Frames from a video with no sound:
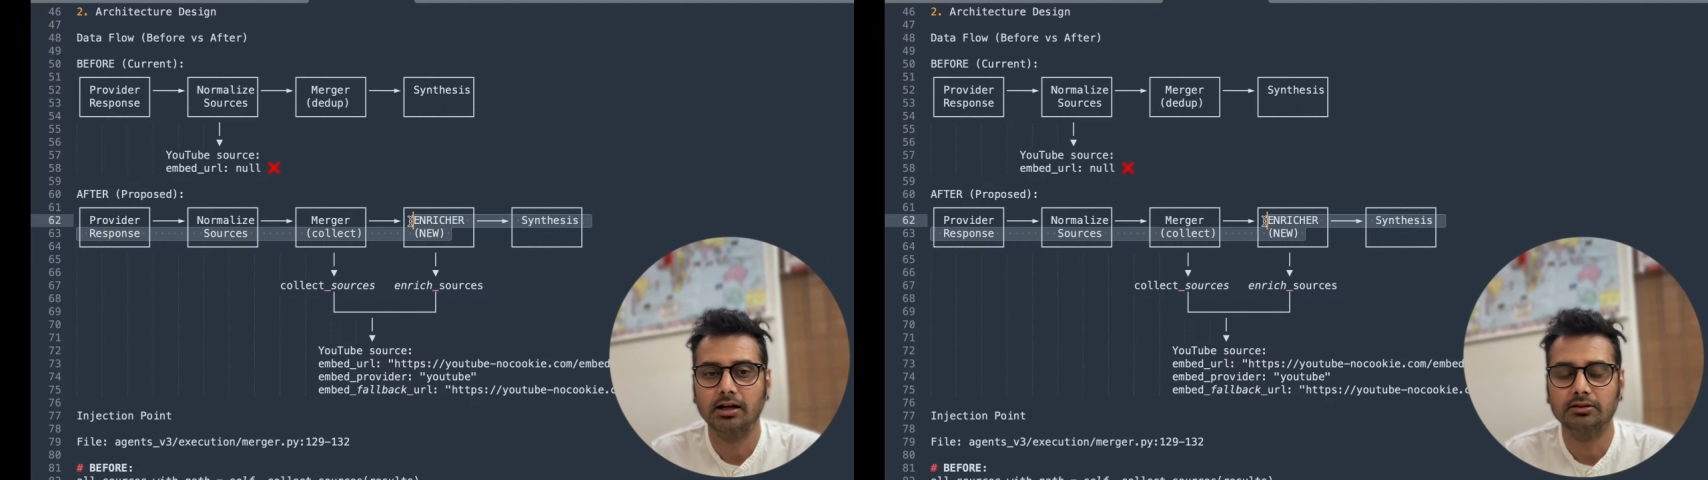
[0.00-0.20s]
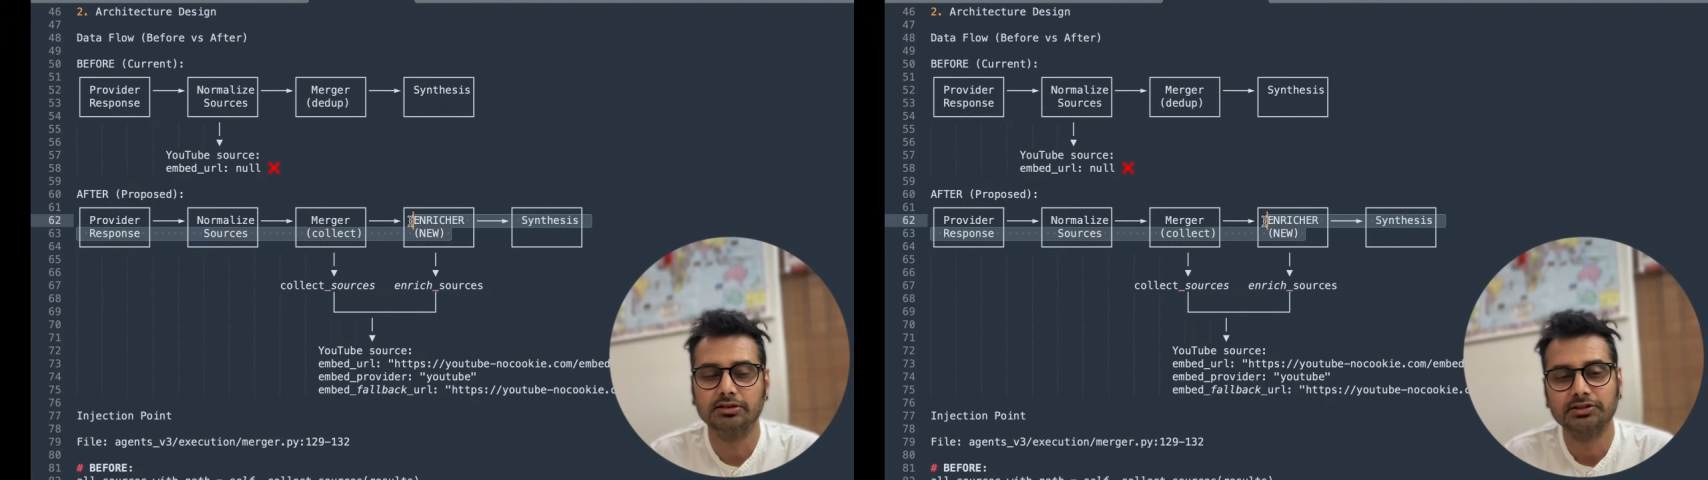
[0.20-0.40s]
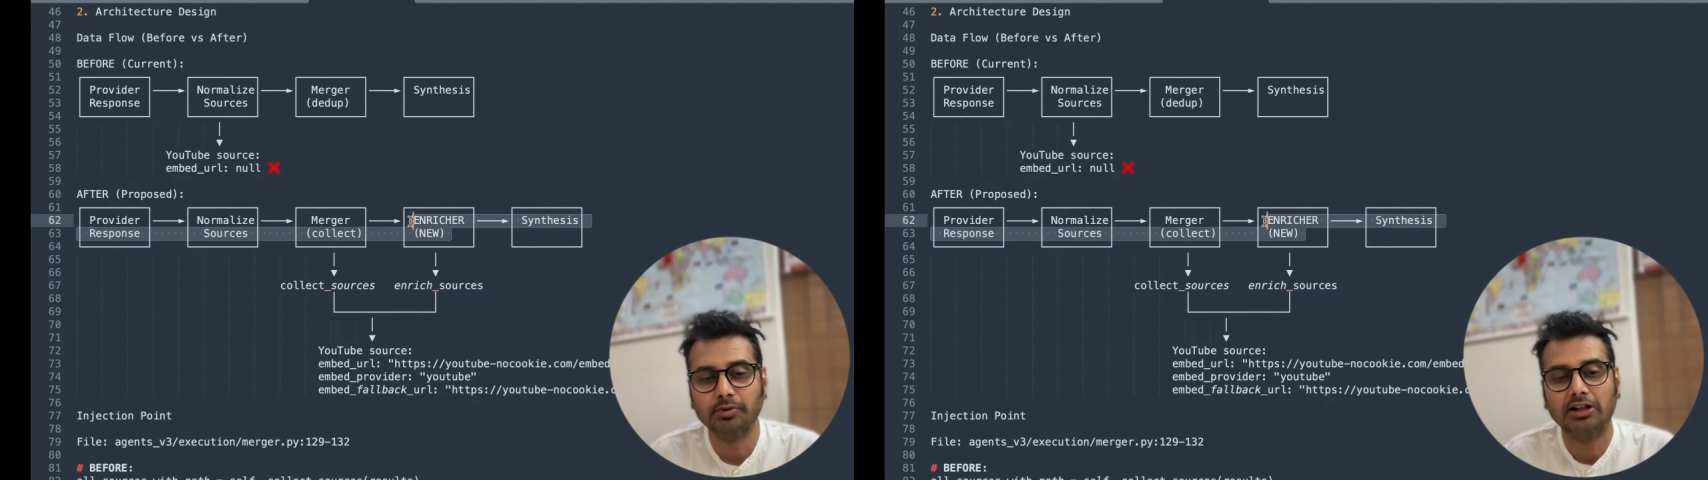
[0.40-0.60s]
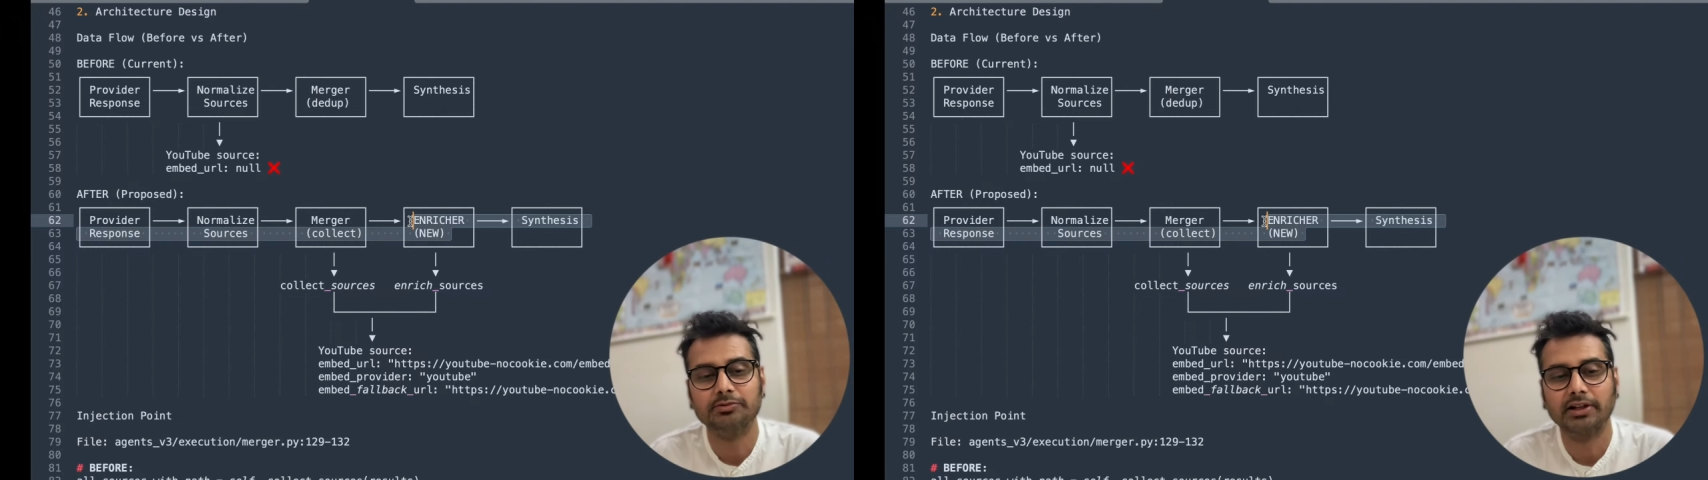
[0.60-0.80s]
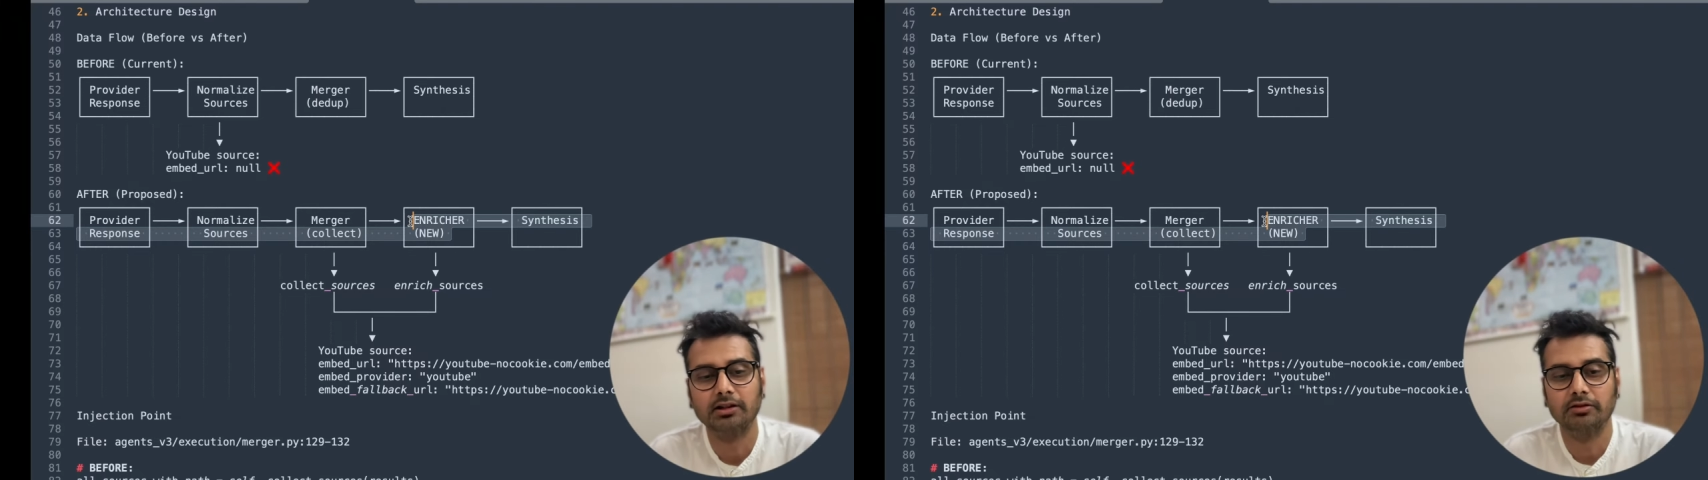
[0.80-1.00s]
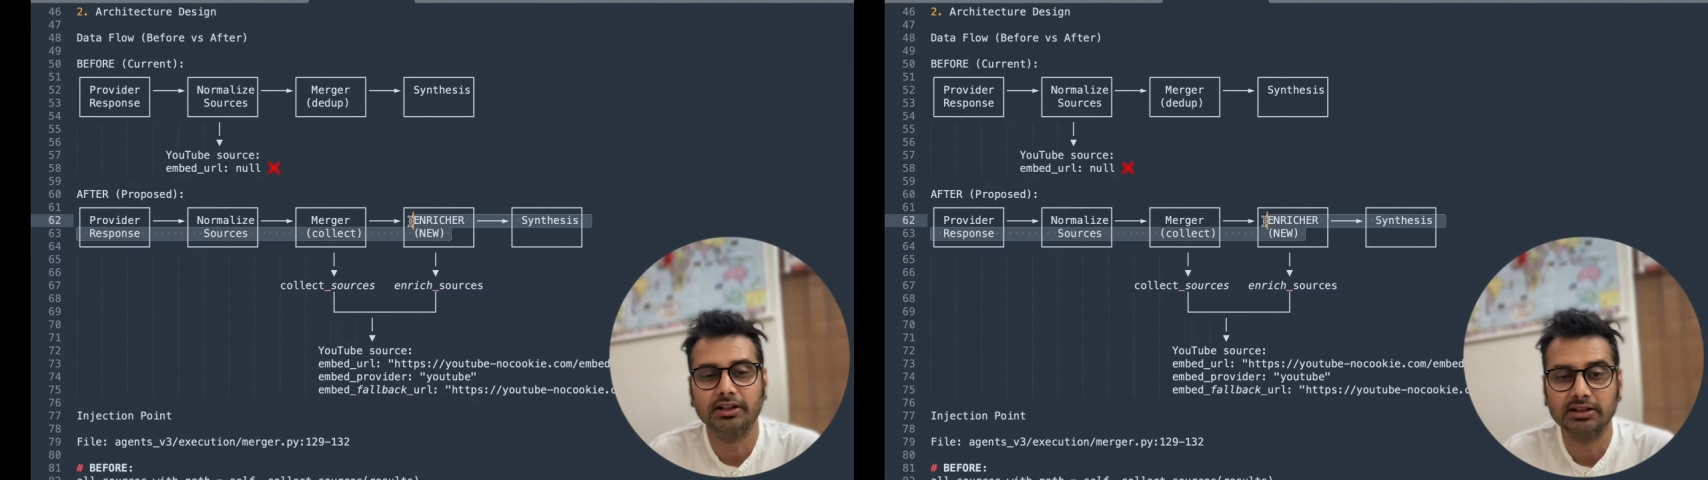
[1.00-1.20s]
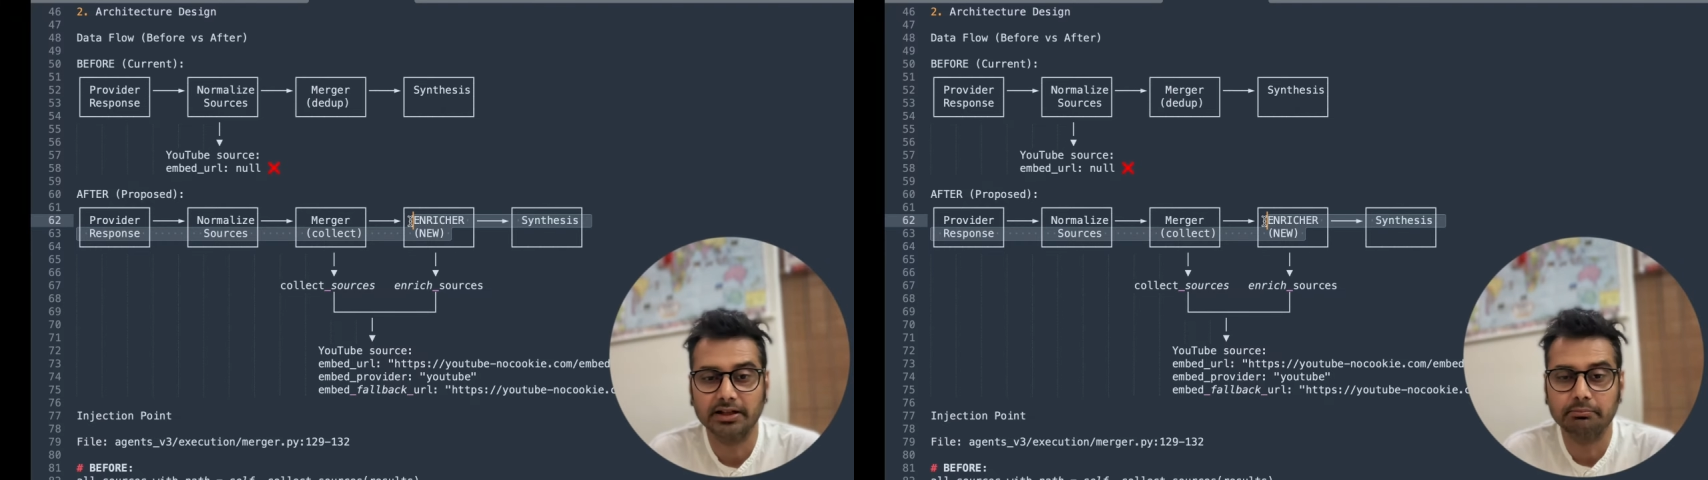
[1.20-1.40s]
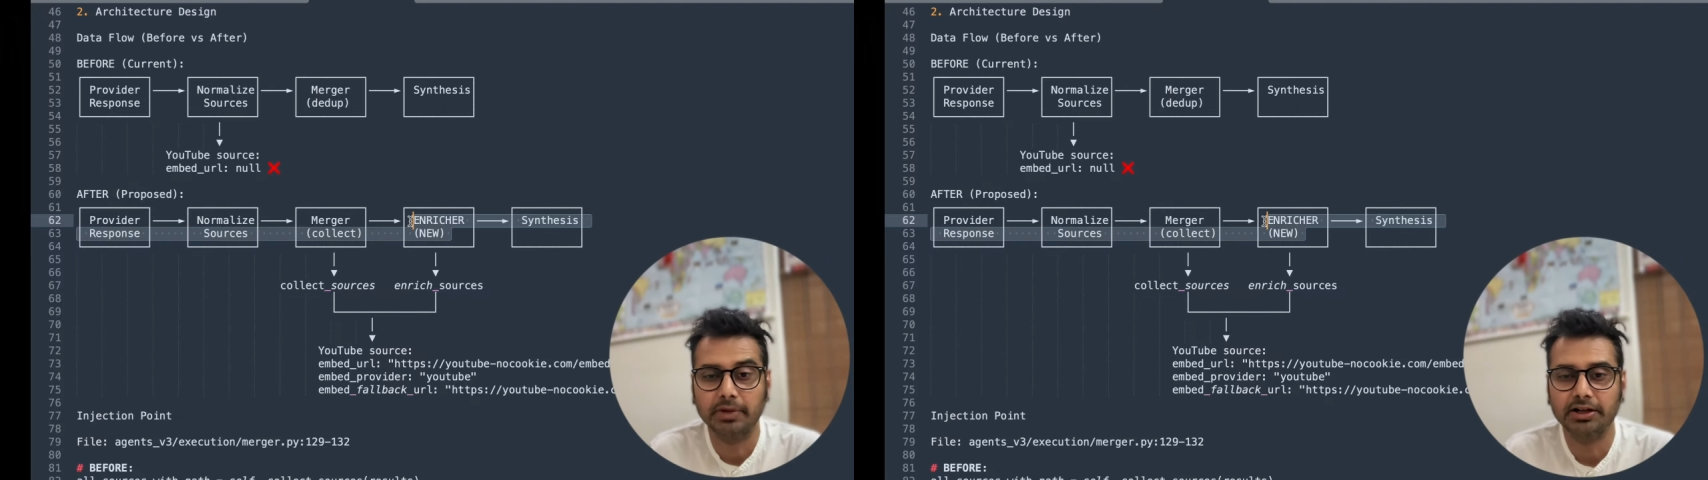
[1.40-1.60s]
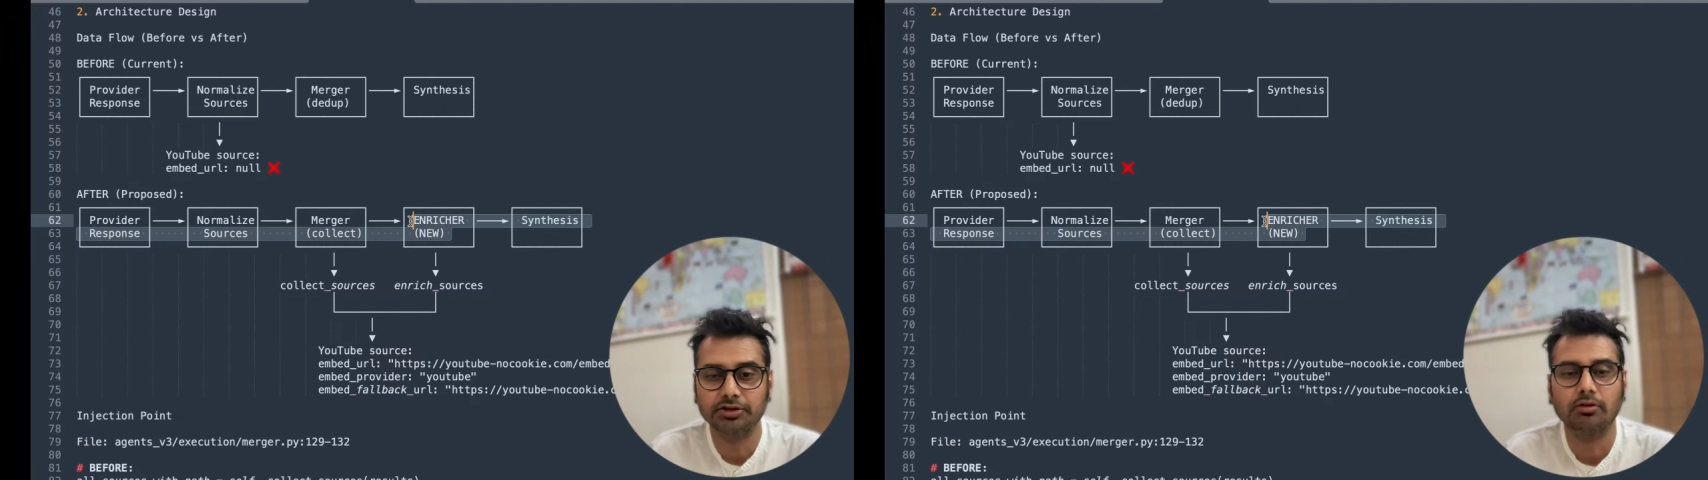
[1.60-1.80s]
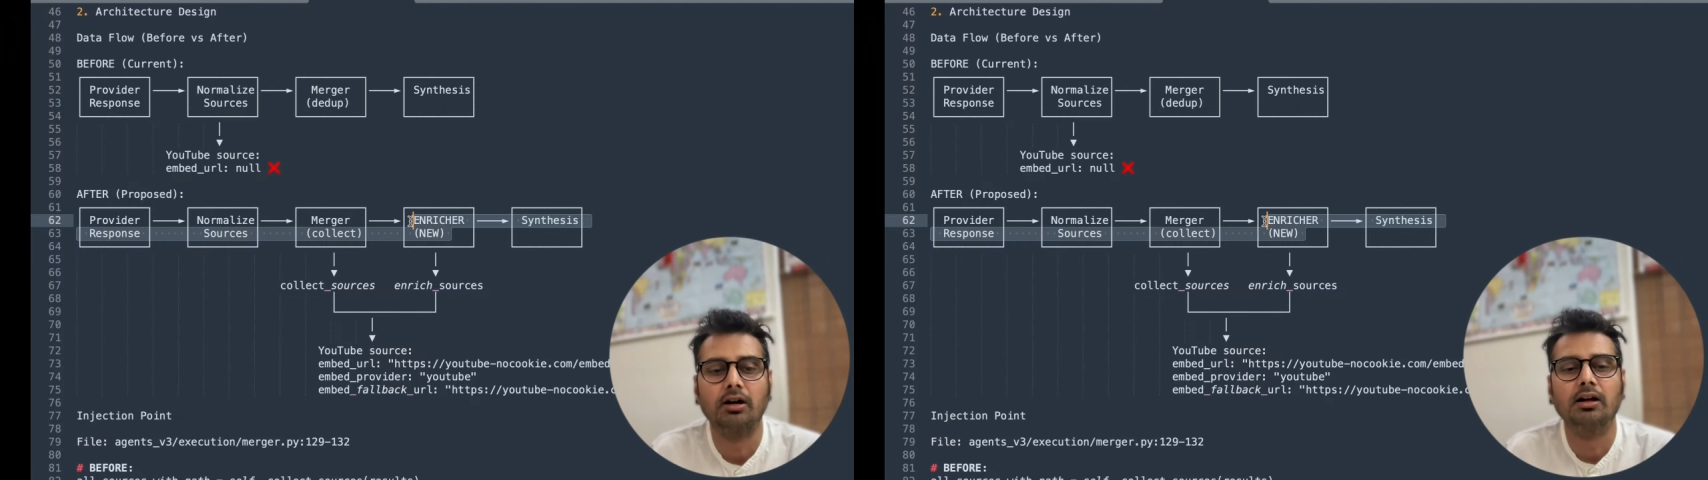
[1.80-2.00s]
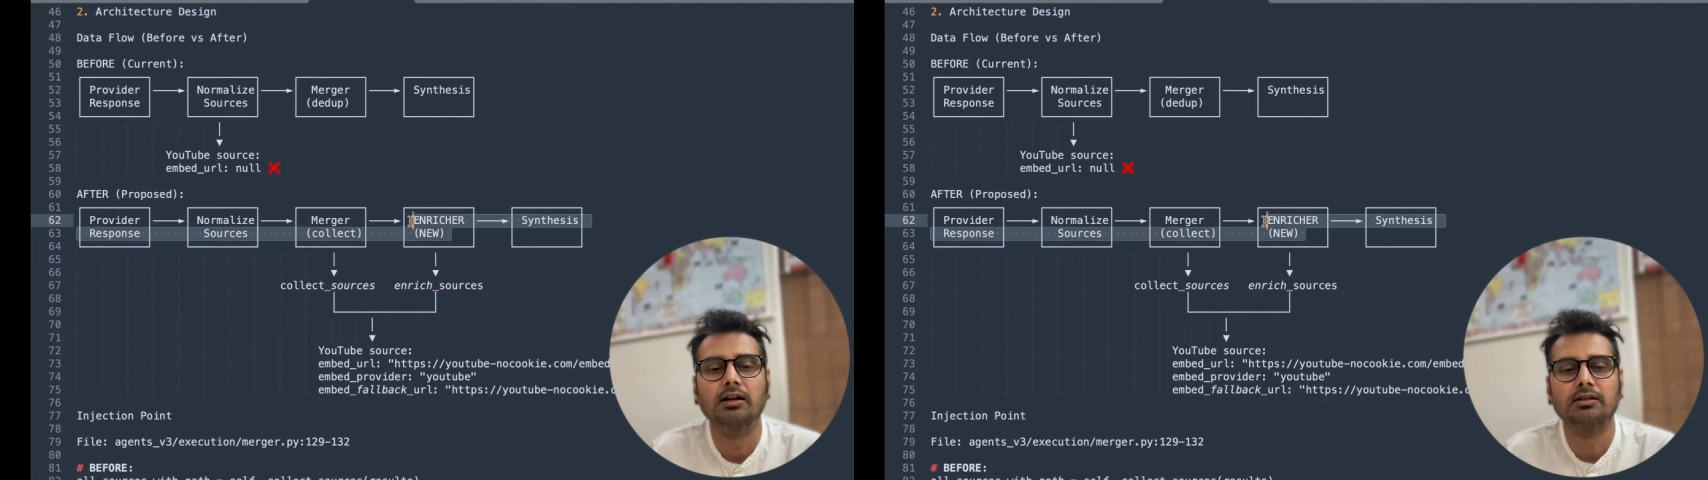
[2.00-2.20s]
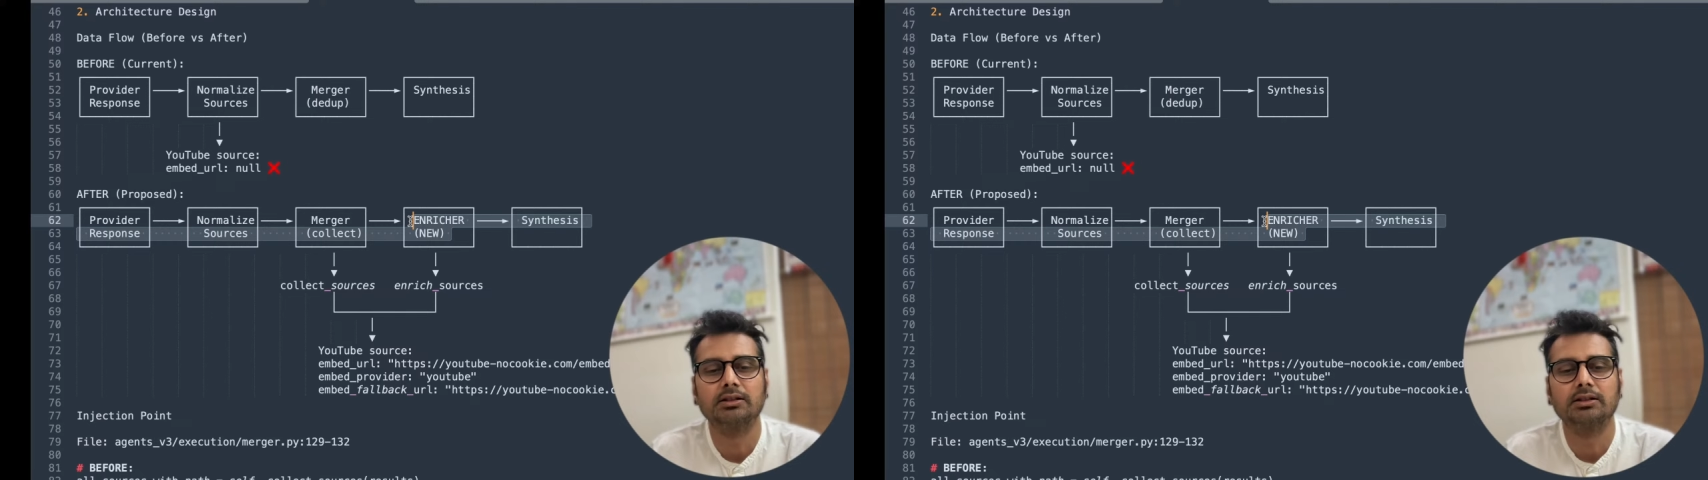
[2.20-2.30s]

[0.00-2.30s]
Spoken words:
the response by including the embed URL,